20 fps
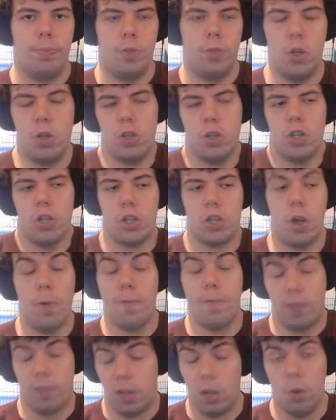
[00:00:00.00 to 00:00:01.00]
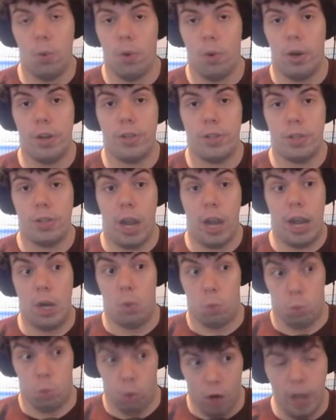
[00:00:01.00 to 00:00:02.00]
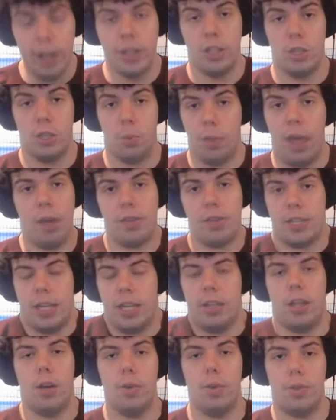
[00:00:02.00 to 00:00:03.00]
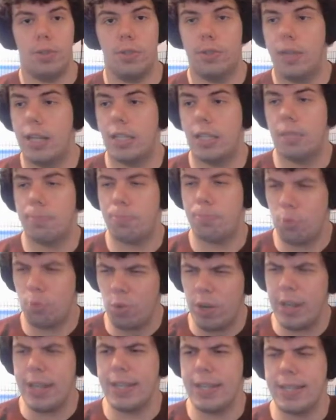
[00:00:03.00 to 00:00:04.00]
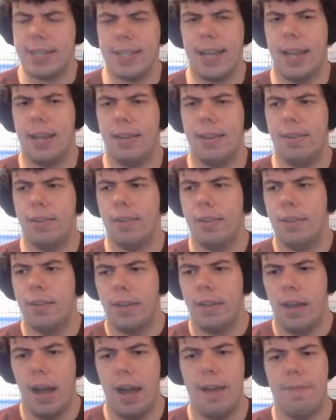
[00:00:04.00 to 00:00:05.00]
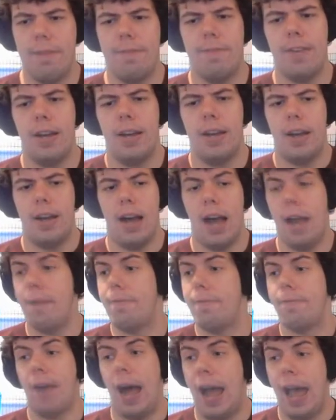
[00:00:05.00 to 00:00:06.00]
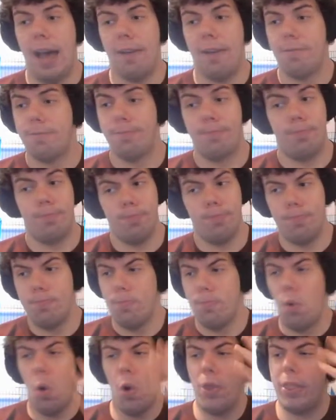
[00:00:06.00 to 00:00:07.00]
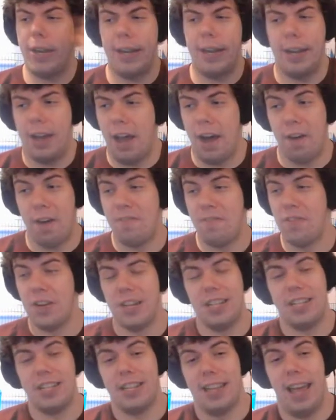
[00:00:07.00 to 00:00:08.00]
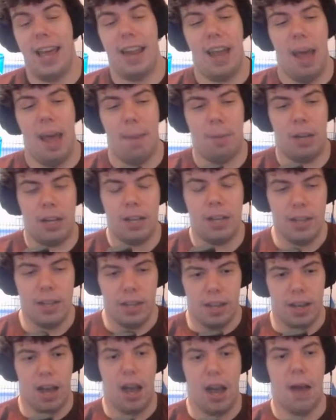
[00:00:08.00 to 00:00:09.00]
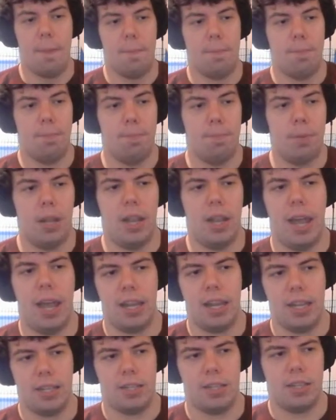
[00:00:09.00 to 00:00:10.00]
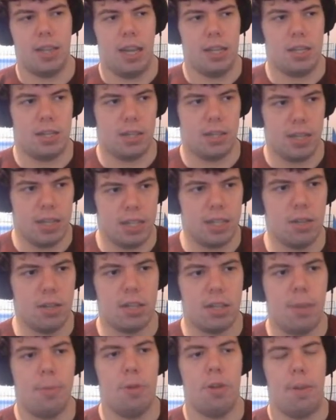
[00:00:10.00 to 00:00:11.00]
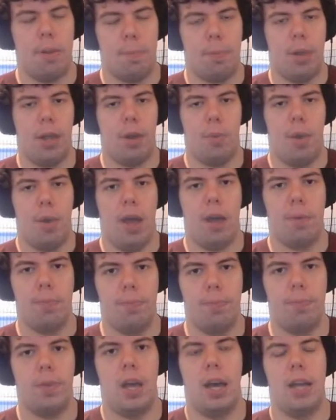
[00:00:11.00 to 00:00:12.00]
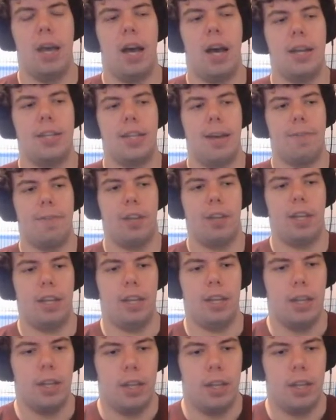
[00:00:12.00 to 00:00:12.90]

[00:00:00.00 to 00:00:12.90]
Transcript: You can just go floors and runs without seeing those. It's pretty insane. I have more than enough footage of that happening. But like it's still something you can play around, definitely.